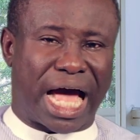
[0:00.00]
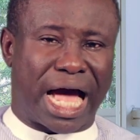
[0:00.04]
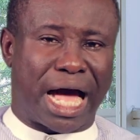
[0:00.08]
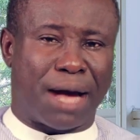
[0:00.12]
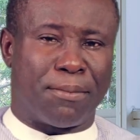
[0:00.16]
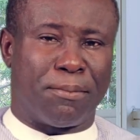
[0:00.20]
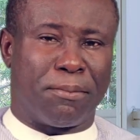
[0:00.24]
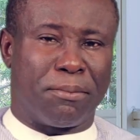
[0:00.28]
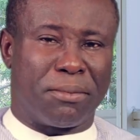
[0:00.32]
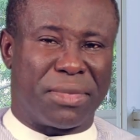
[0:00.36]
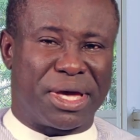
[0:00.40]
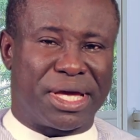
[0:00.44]

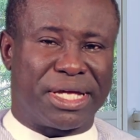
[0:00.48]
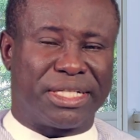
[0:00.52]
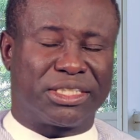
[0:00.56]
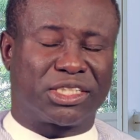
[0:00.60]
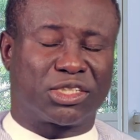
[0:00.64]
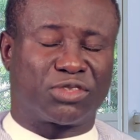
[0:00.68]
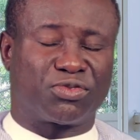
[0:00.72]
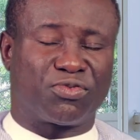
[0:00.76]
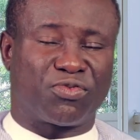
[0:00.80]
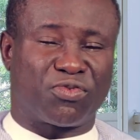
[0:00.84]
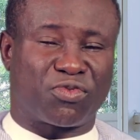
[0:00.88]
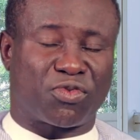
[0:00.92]
are made
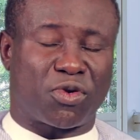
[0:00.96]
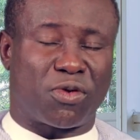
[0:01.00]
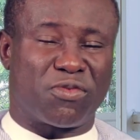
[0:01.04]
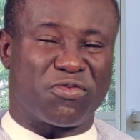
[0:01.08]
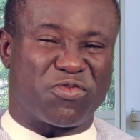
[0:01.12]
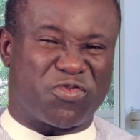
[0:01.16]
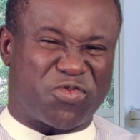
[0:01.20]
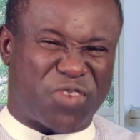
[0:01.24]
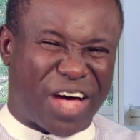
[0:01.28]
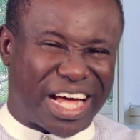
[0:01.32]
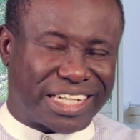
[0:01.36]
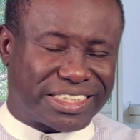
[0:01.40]
from
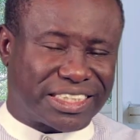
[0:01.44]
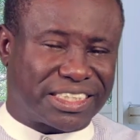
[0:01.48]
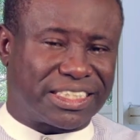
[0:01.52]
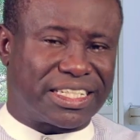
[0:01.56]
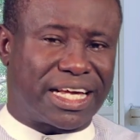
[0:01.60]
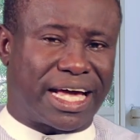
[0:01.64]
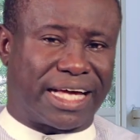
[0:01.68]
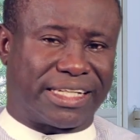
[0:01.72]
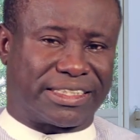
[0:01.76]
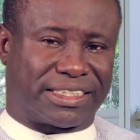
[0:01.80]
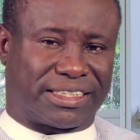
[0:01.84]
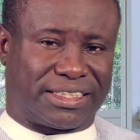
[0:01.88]

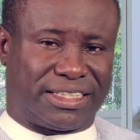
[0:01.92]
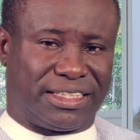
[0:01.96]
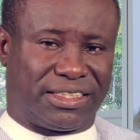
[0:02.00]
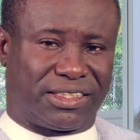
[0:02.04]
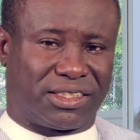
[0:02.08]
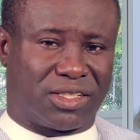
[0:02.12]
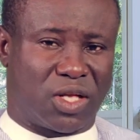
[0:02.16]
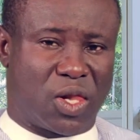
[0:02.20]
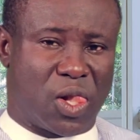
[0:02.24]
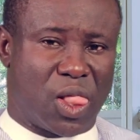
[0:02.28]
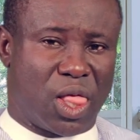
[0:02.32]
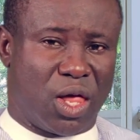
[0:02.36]
fatty
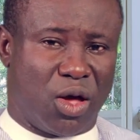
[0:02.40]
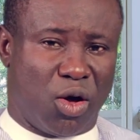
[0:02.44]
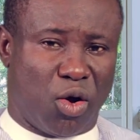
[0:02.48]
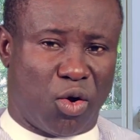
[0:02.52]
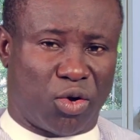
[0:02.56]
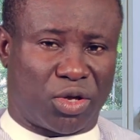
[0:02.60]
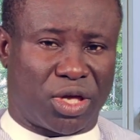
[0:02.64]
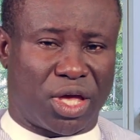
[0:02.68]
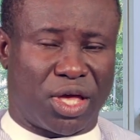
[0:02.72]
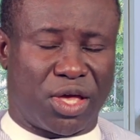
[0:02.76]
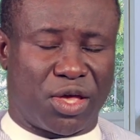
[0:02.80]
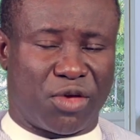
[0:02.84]
acids.
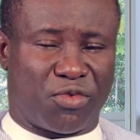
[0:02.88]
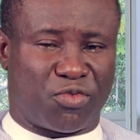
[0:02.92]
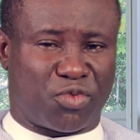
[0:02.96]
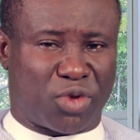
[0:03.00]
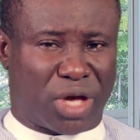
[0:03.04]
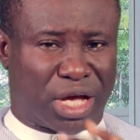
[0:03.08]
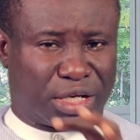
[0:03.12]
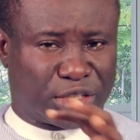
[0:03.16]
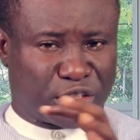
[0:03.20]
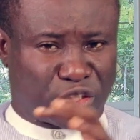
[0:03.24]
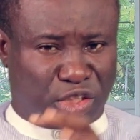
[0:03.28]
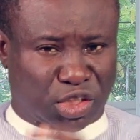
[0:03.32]
Okay, if
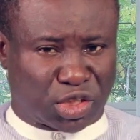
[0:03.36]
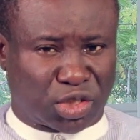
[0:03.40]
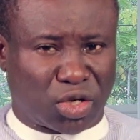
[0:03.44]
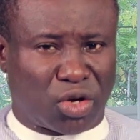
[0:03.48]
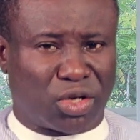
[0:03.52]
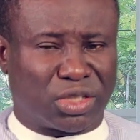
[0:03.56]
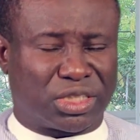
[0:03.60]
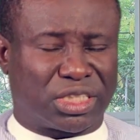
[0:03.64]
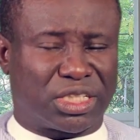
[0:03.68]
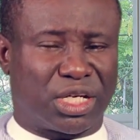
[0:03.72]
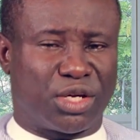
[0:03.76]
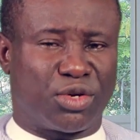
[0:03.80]
you are
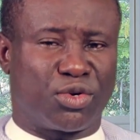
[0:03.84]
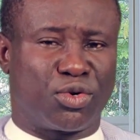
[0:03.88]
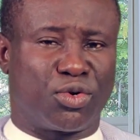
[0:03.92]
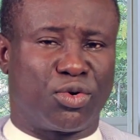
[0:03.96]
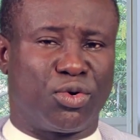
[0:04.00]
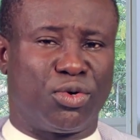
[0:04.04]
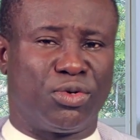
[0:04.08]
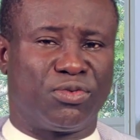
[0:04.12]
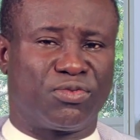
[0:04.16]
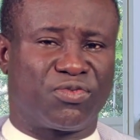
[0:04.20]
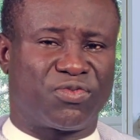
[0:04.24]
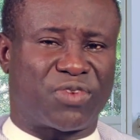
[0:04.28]
short in
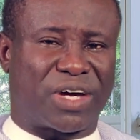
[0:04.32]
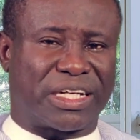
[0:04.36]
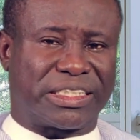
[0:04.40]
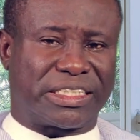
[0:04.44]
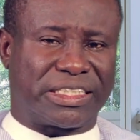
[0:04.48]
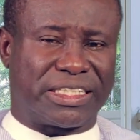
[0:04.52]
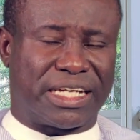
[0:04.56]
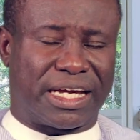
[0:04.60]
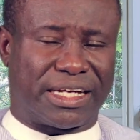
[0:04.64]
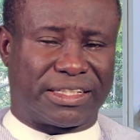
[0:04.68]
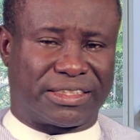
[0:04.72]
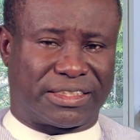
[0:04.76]
good
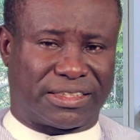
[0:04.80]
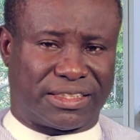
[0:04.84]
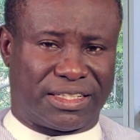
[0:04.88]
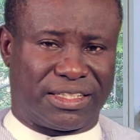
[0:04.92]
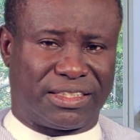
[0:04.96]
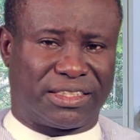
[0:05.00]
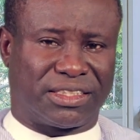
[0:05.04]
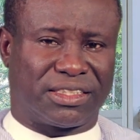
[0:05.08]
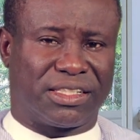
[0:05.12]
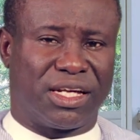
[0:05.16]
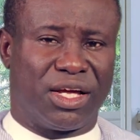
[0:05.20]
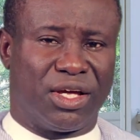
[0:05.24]
fatty
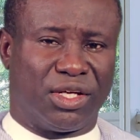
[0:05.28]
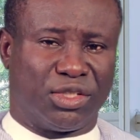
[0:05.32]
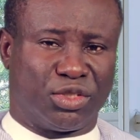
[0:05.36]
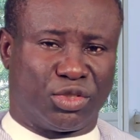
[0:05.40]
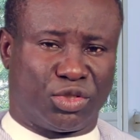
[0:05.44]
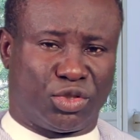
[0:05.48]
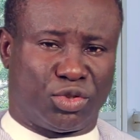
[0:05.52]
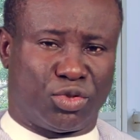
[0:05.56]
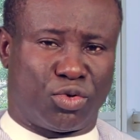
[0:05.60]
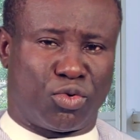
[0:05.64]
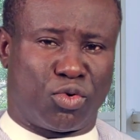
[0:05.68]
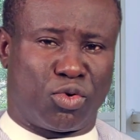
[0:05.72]
acids,
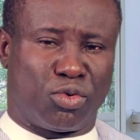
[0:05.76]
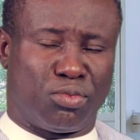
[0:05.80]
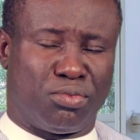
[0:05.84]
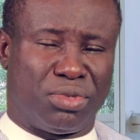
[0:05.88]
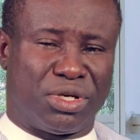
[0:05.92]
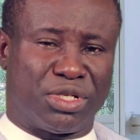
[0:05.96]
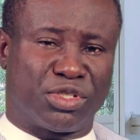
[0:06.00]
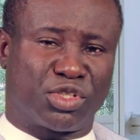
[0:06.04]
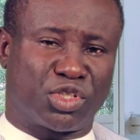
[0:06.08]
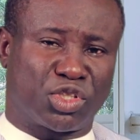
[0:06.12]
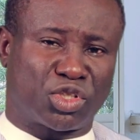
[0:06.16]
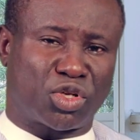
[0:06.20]
you will
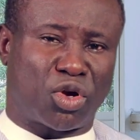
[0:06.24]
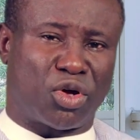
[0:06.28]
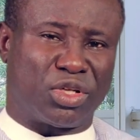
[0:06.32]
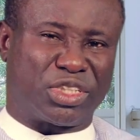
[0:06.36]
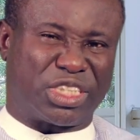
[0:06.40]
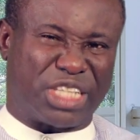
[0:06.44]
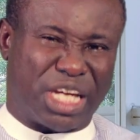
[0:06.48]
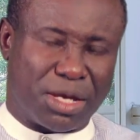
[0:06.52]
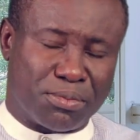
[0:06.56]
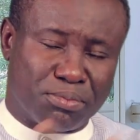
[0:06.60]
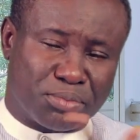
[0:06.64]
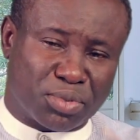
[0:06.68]
be
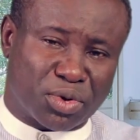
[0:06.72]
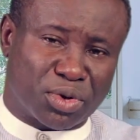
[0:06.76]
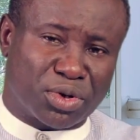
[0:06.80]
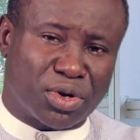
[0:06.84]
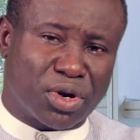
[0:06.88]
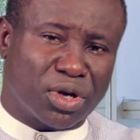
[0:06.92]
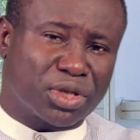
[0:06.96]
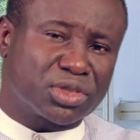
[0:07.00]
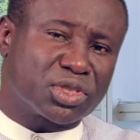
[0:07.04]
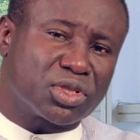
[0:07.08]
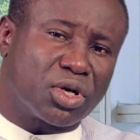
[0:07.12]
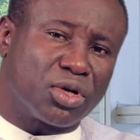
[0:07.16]
short in
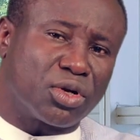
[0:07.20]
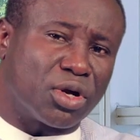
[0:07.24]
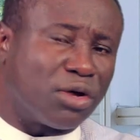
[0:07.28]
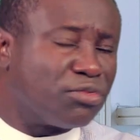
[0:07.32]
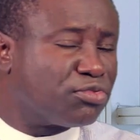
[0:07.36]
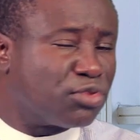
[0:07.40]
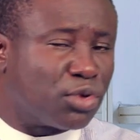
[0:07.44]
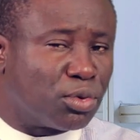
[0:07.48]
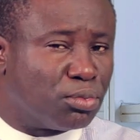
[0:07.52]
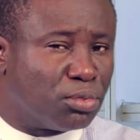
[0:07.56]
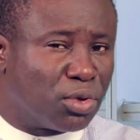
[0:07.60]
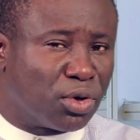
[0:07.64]
production
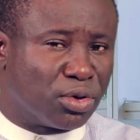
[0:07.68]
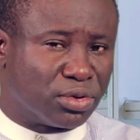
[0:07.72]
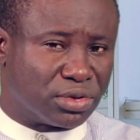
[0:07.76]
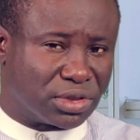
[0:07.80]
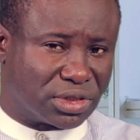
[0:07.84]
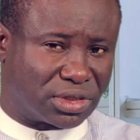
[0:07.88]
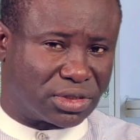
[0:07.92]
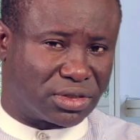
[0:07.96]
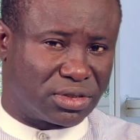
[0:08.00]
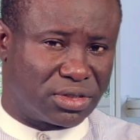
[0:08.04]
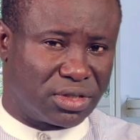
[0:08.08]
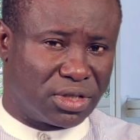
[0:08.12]
of
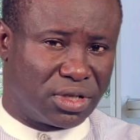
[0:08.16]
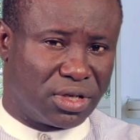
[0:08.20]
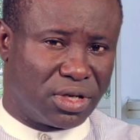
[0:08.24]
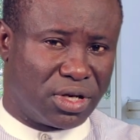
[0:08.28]
hormones.